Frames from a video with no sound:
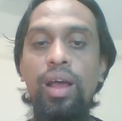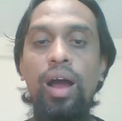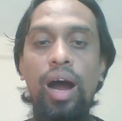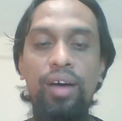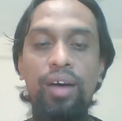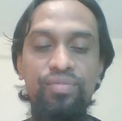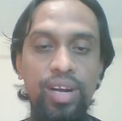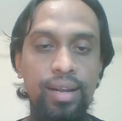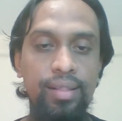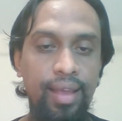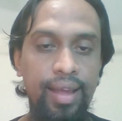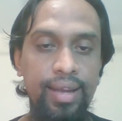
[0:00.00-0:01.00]
After
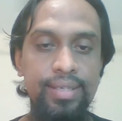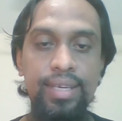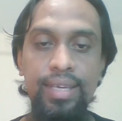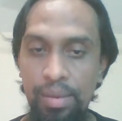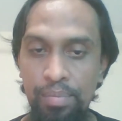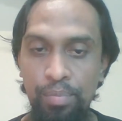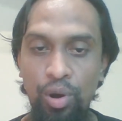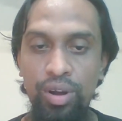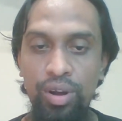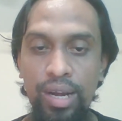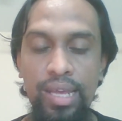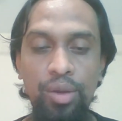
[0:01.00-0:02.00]
that,
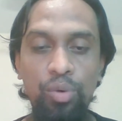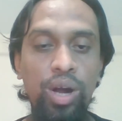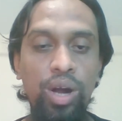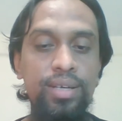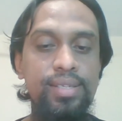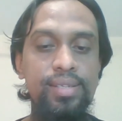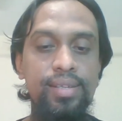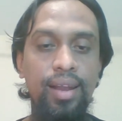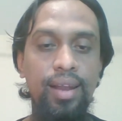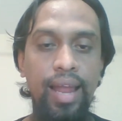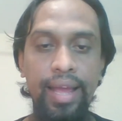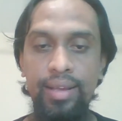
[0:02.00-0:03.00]
important keywords
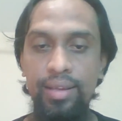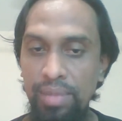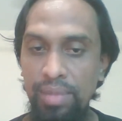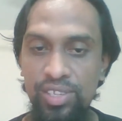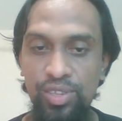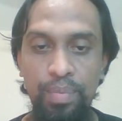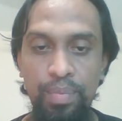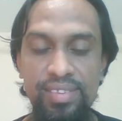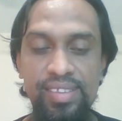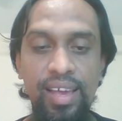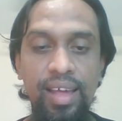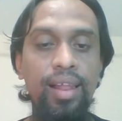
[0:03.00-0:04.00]
like M S U D B
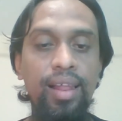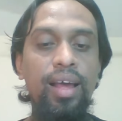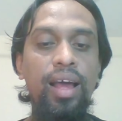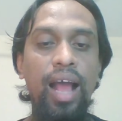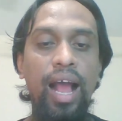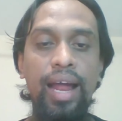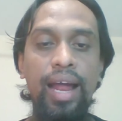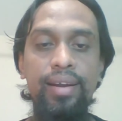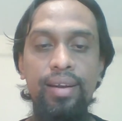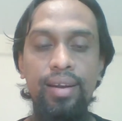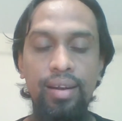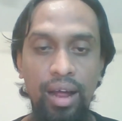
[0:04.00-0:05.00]
C L,
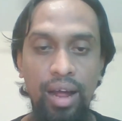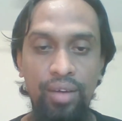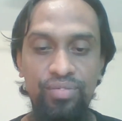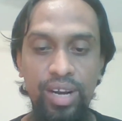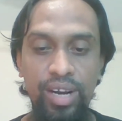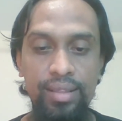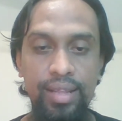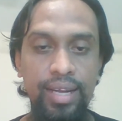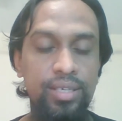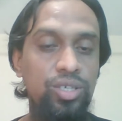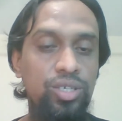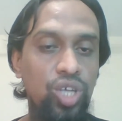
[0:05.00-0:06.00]
and after that,
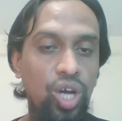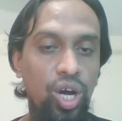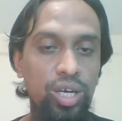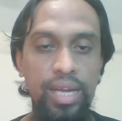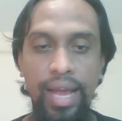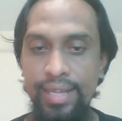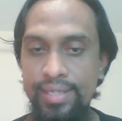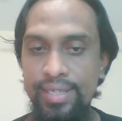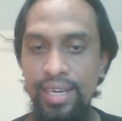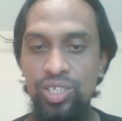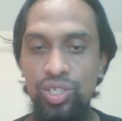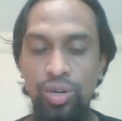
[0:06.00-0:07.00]
dot
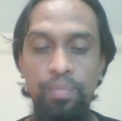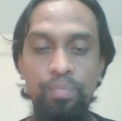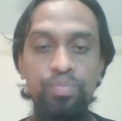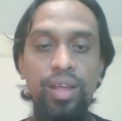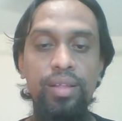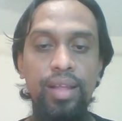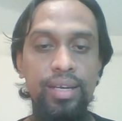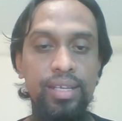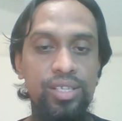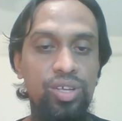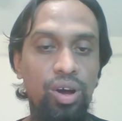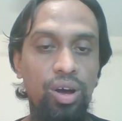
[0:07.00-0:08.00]
extension. That
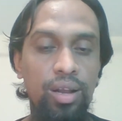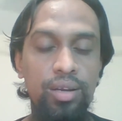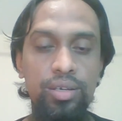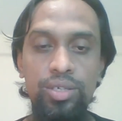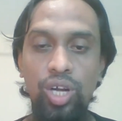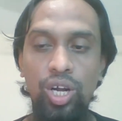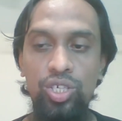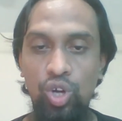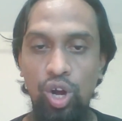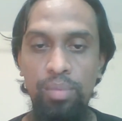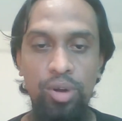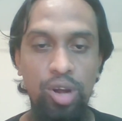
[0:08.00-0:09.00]
is called
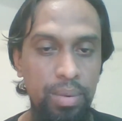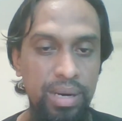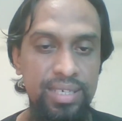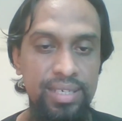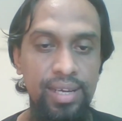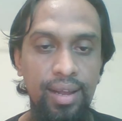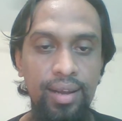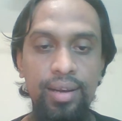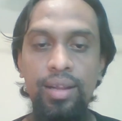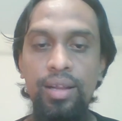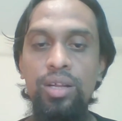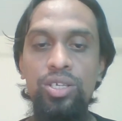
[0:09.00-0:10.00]
.com commercial,
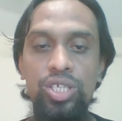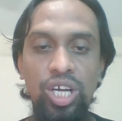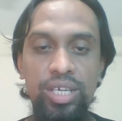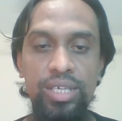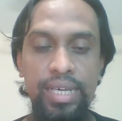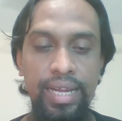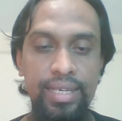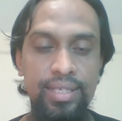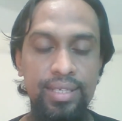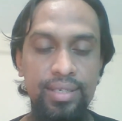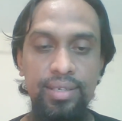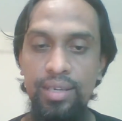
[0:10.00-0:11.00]
.net
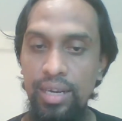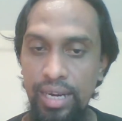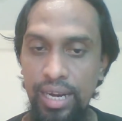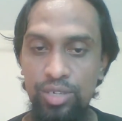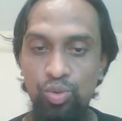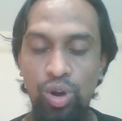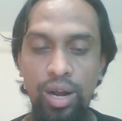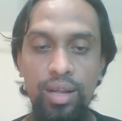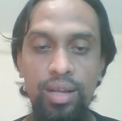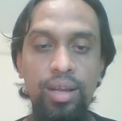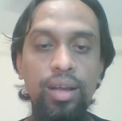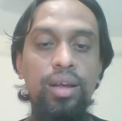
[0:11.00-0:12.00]
network,
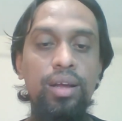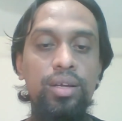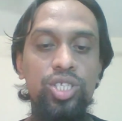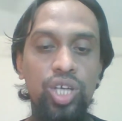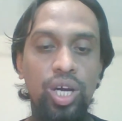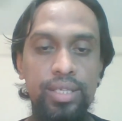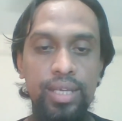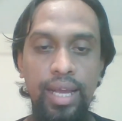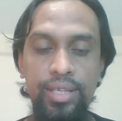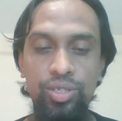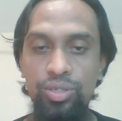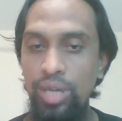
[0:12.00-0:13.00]

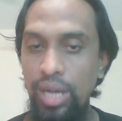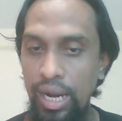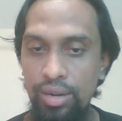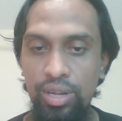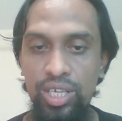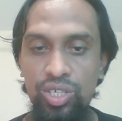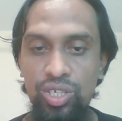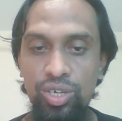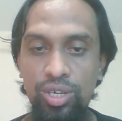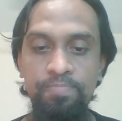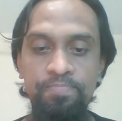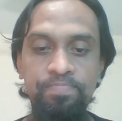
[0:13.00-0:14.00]
.edu education,